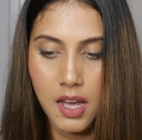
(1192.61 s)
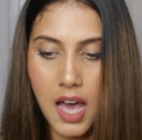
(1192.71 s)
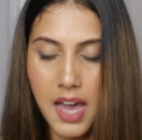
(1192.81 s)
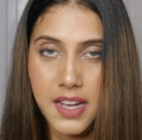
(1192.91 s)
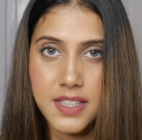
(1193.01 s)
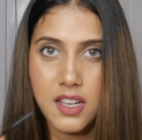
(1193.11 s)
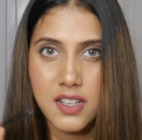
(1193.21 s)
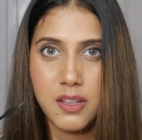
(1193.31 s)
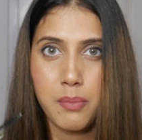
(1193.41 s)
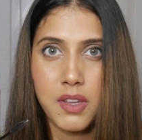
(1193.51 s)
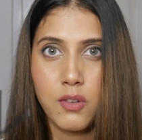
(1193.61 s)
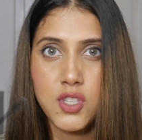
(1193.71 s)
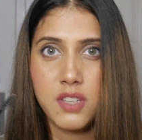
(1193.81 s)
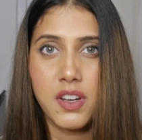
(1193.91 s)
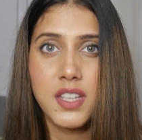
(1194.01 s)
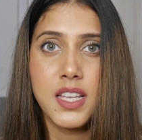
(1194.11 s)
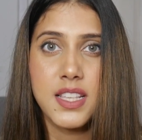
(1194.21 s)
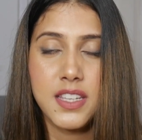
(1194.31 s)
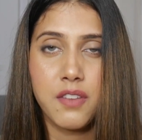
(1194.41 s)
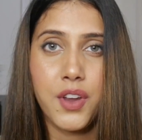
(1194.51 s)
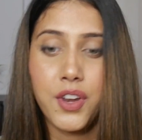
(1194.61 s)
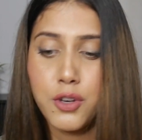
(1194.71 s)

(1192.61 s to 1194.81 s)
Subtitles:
eyes are something which is a very sensitive area.